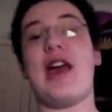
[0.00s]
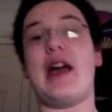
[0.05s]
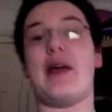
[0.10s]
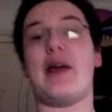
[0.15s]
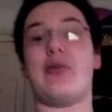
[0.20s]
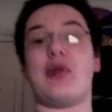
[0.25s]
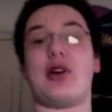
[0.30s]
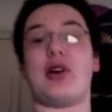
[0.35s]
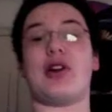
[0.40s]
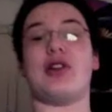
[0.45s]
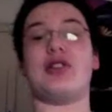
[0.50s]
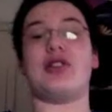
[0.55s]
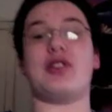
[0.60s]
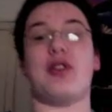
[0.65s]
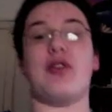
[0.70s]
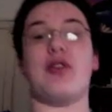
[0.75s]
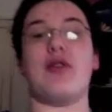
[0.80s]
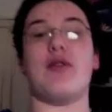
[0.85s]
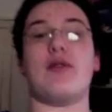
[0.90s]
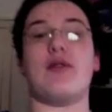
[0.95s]
and we're going to
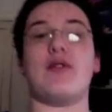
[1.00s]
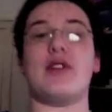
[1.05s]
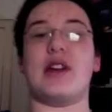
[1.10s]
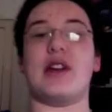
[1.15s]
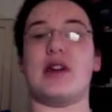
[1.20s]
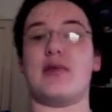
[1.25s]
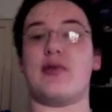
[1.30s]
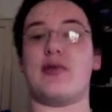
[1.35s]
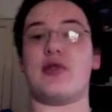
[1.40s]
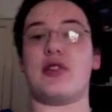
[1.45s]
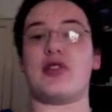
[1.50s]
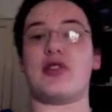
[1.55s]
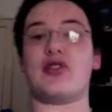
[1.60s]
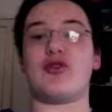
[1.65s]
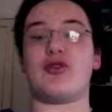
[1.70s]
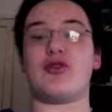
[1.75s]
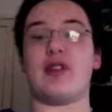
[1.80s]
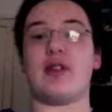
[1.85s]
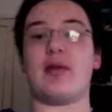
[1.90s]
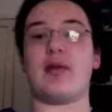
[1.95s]
go over the Airport
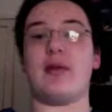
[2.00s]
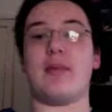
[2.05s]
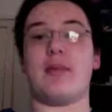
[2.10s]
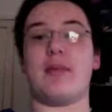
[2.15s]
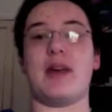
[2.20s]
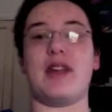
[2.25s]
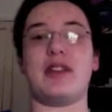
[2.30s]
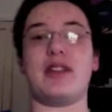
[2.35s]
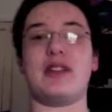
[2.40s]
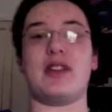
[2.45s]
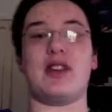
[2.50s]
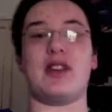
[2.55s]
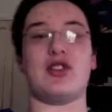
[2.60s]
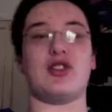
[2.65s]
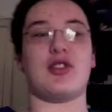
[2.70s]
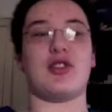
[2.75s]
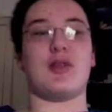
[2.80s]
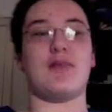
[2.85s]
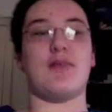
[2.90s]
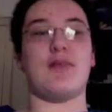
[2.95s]
Extreme base
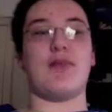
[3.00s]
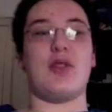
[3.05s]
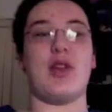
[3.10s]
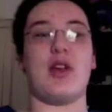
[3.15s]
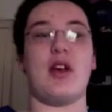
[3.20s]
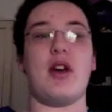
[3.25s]
station.